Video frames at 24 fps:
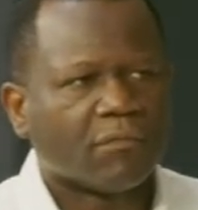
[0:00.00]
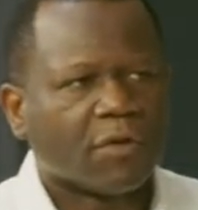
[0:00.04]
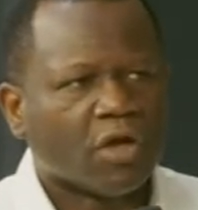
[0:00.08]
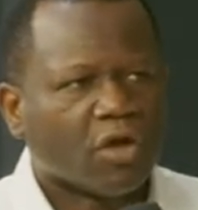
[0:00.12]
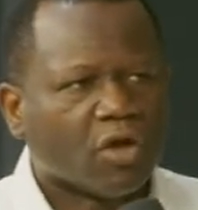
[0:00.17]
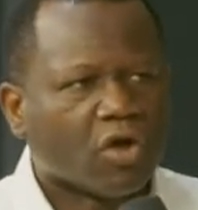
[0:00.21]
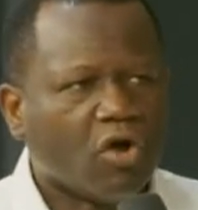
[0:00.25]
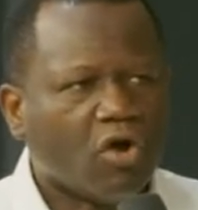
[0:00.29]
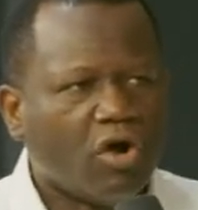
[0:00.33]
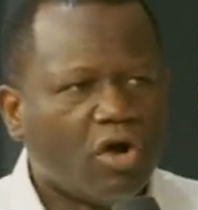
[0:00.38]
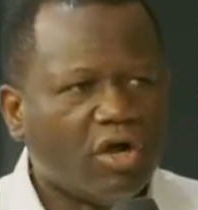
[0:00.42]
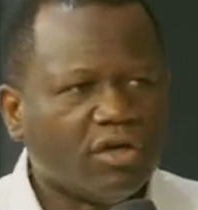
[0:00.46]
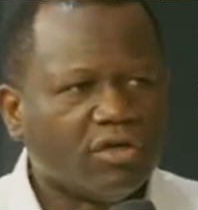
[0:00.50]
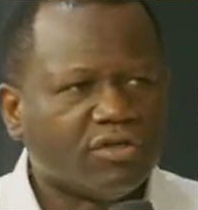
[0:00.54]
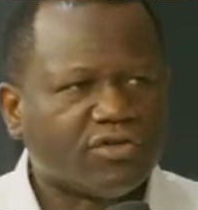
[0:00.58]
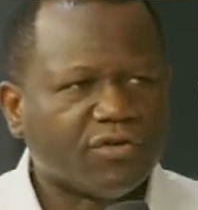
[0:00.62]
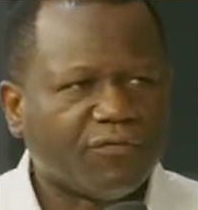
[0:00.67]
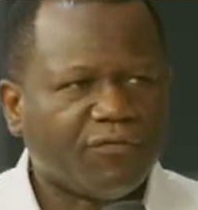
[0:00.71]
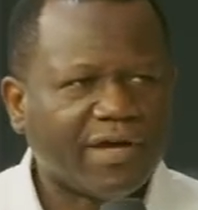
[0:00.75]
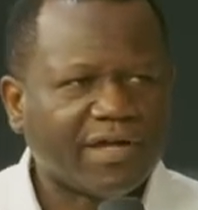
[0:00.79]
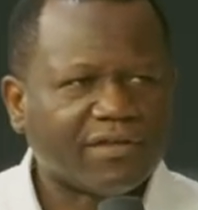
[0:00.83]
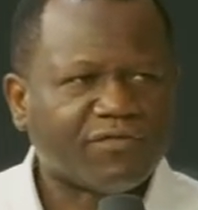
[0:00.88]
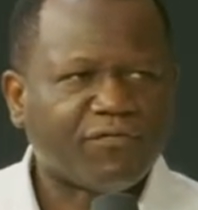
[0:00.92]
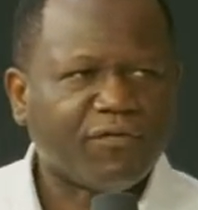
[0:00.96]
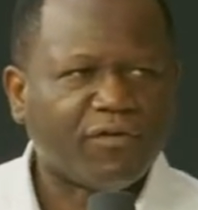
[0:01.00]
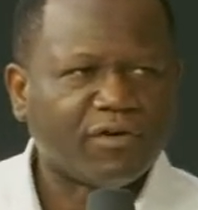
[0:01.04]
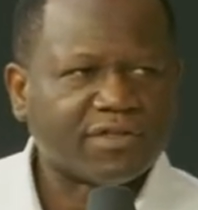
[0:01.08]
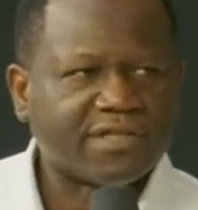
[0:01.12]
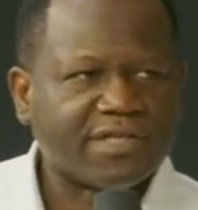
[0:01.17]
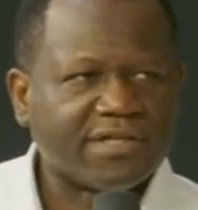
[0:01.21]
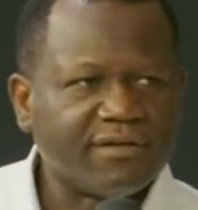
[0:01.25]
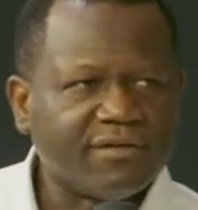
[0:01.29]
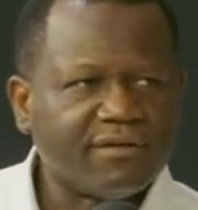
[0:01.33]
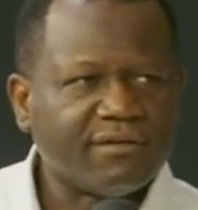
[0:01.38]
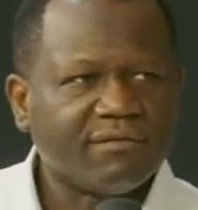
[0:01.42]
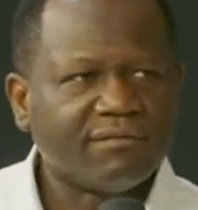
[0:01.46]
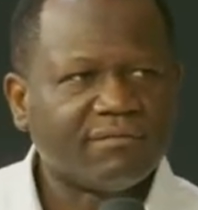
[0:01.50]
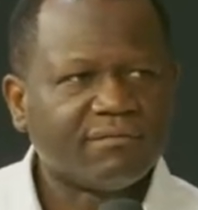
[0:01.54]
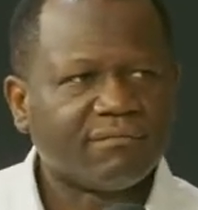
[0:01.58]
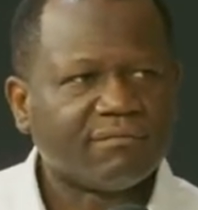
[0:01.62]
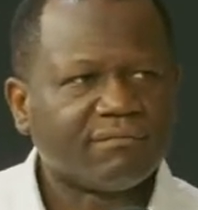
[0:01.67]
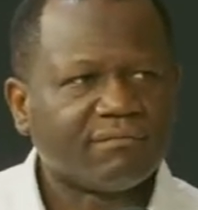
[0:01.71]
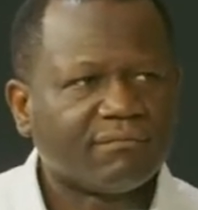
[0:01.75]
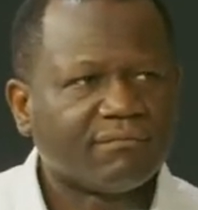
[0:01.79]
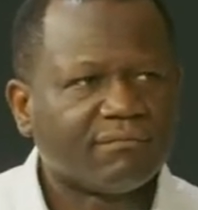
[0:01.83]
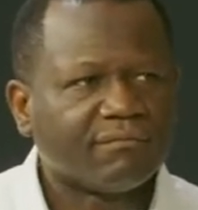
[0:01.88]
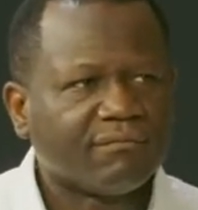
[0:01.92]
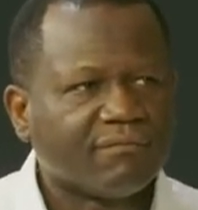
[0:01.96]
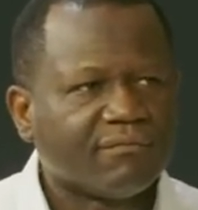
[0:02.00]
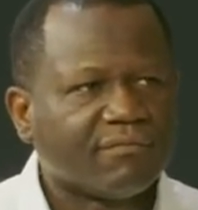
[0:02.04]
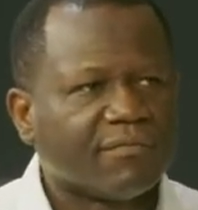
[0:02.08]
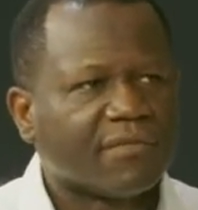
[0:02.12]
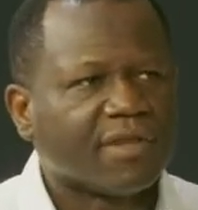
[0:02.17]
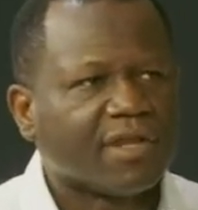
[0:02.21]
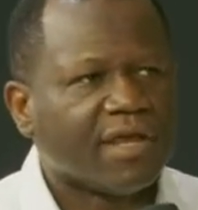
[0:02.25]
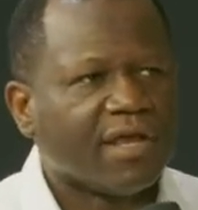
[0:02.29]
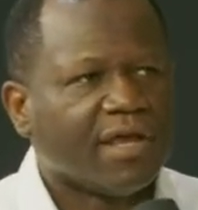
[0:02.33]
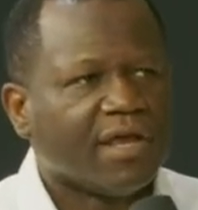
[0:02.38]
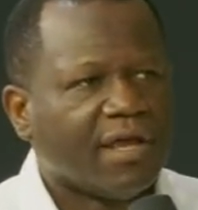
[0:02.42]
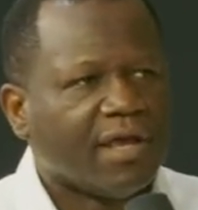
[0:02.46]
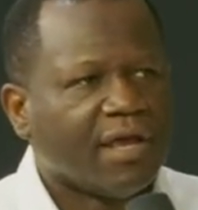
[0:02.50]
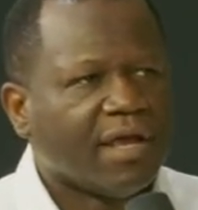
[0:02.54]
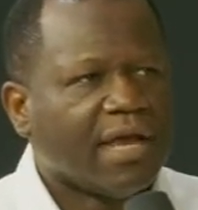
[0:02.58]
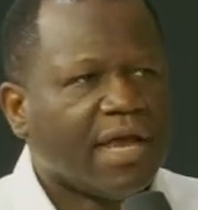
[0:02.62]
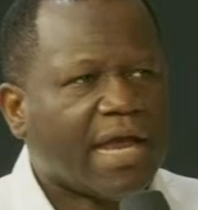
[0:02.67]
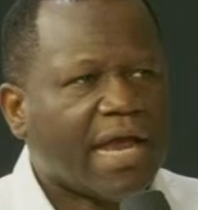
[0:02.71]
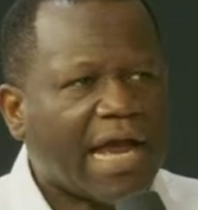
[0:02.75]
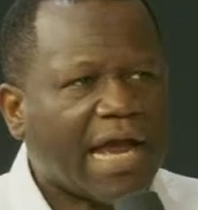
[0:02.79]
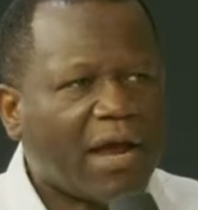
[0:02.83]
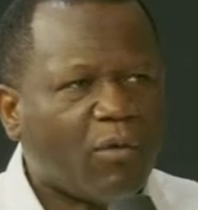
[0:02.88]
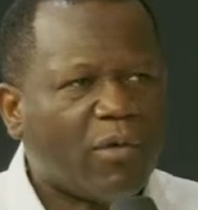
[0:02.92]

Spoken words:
Go on to verse 14. I